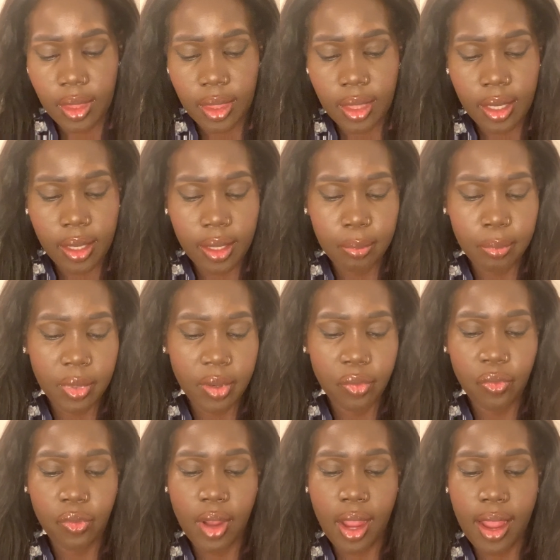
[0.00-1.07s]
The number
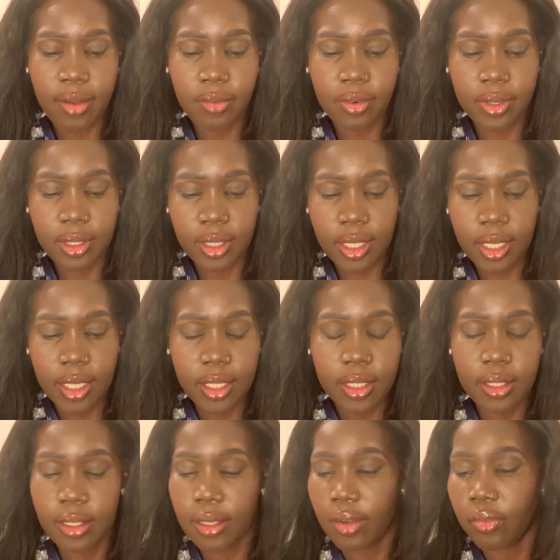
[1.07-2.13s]
5 one
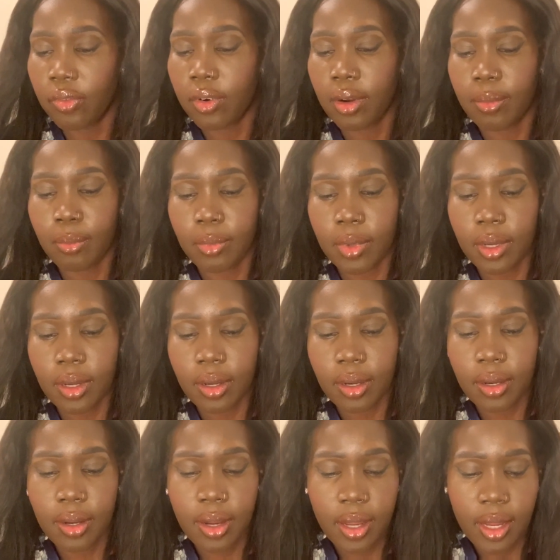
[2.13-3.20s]
is from
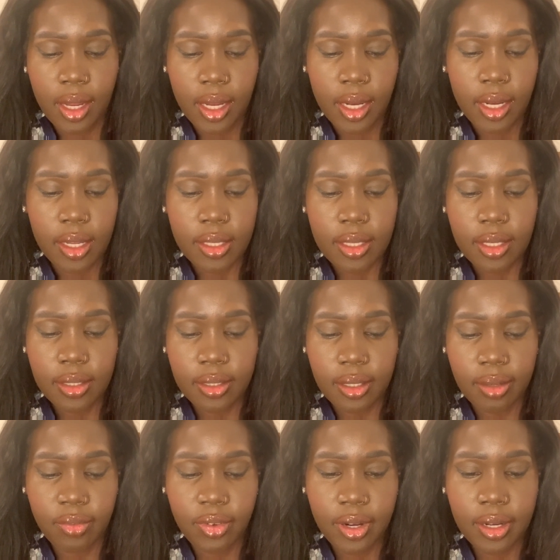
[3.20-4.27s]
Essential
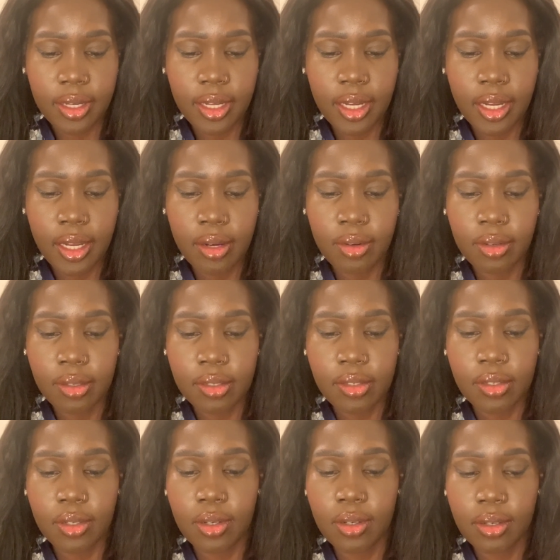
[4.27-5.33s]
Verily Hair
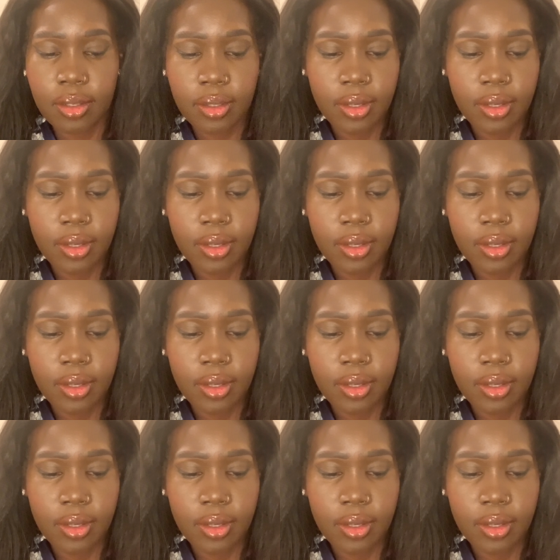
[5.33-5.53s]
also.